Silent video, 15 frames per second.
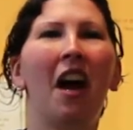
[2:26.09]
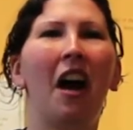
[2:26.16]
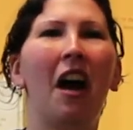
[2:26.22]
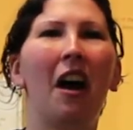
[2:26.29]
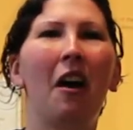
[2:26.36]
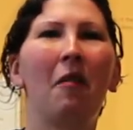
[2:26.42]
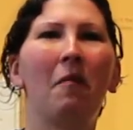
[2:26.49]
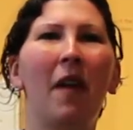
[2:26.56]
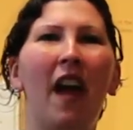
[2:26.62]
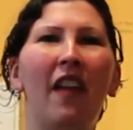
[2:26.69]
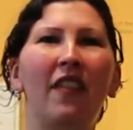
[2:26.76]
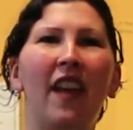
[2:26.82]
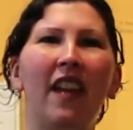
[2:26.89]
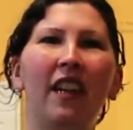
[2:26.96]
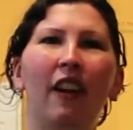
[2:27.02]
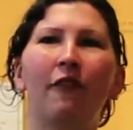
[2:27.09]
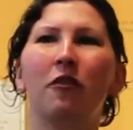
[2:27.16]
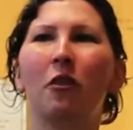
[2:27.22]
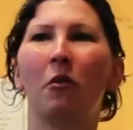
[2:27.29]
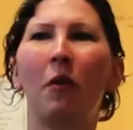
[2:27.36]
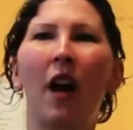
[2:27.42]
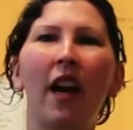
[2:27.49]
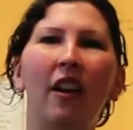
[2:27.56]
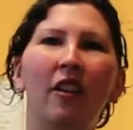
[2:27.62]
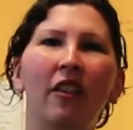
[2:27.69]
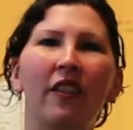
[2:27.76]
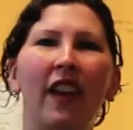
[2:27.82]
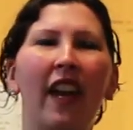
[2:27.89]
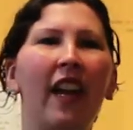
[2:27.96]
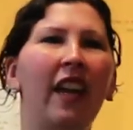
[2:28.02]
and then after a while
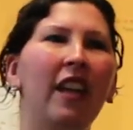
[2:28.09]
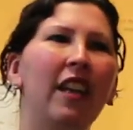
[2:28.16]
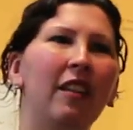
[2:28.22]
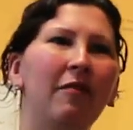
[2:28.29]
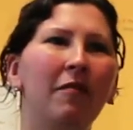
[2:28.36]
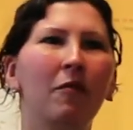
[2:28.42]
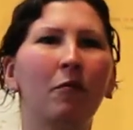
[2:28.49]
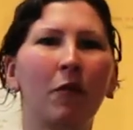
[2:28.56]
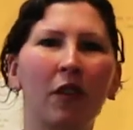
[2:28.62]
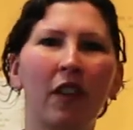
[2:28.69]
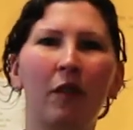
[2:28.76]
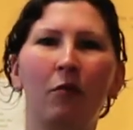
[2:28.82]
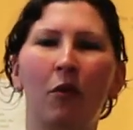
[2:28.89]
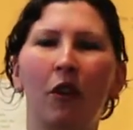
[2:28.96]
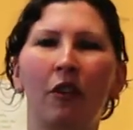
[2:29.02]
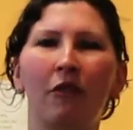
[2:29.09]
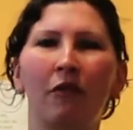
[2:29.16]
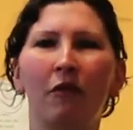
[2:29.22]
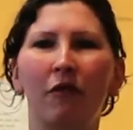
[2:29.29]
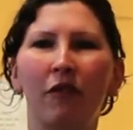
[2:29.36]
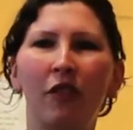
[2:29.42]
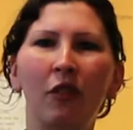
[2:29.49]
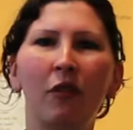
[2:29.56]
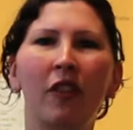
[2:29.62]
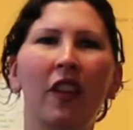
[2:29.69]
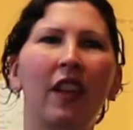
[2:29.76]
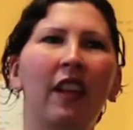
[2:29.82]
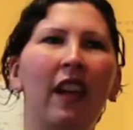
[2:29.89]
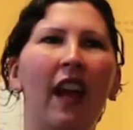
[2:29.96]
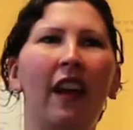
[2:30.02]
they really weren't
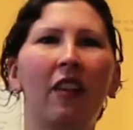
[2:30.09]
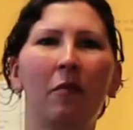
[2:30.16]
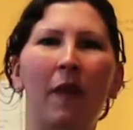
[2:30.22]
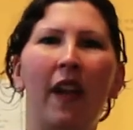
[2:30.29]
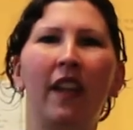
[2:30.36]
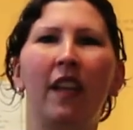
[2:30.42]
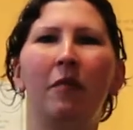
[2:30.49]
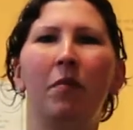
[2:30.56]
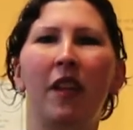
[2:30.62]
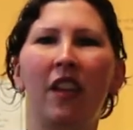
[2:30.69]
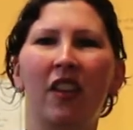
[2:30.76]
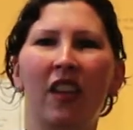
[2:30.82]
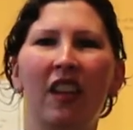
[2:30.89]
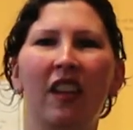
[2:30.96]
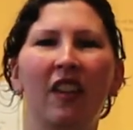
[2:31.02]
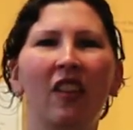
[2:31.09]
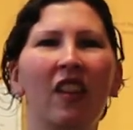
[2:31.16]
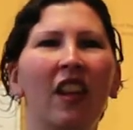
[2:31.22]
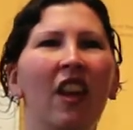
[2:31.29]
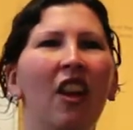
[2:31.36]
using as many pieces,